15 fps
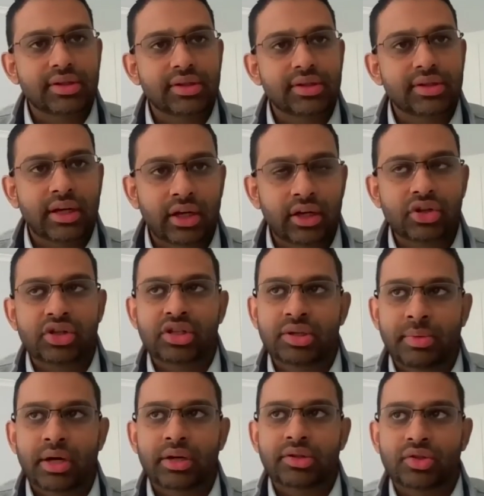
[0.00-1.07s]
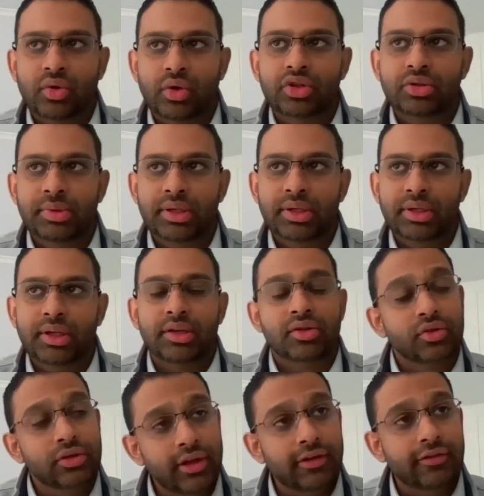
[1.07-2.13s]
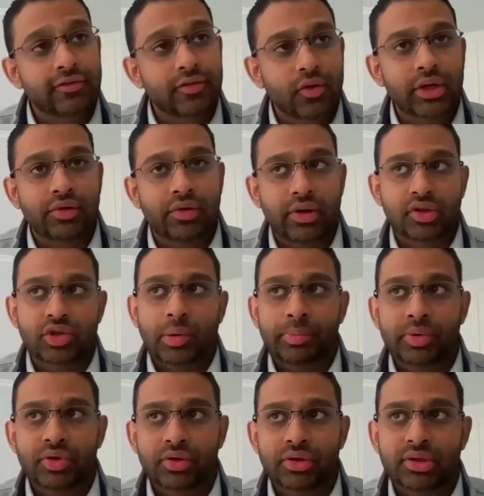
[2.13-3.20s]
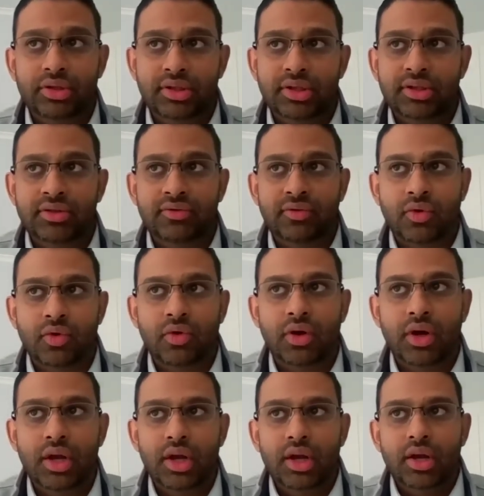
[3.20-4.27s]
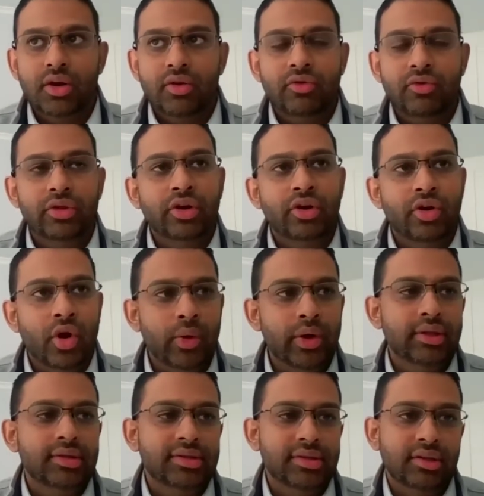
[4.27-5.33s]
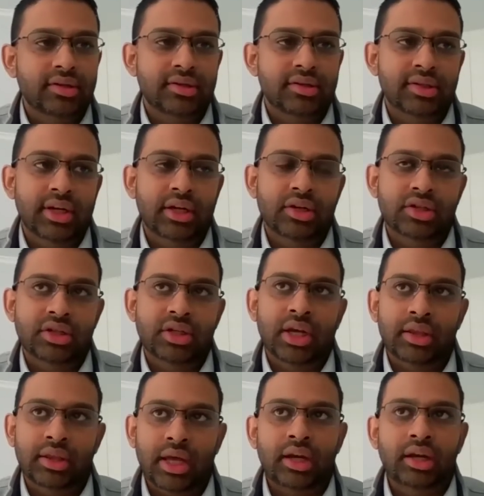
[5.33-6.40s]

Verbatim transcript: that energy demand is going to be there. So therefore, it creates opportunities for for the growing sectors in energy, and that